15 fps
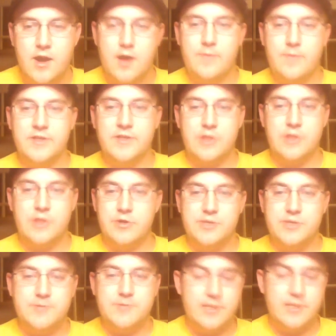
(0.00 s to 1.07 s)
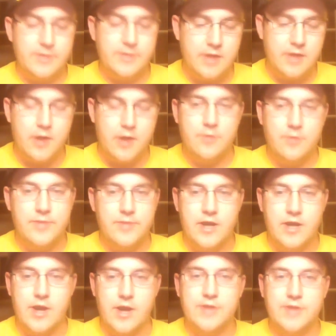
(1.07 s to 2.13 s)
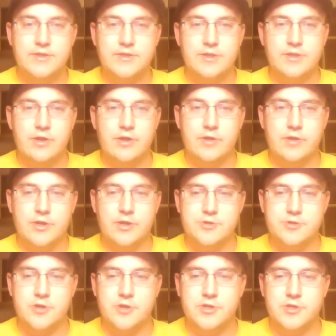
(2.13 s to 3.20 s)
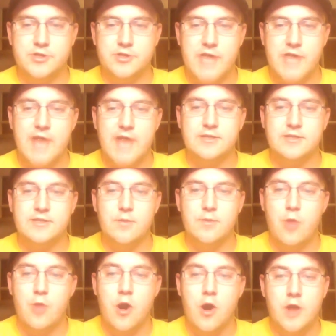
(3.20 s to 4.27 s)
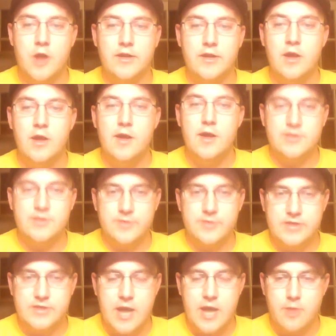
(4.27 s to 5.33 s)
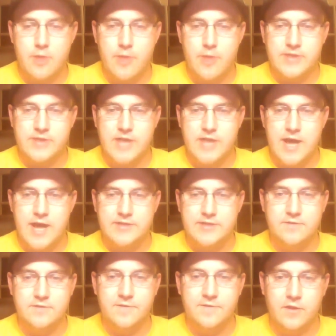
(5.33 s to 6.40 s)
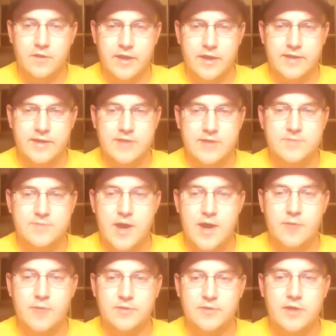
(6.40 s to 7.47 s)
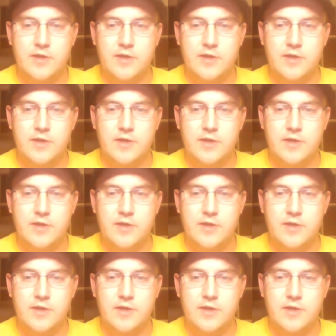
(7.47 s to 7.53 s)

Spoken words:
His ownership's going to be low because, the construction just has LeBron and some of these higher-priced guys to fill in at that spot with the other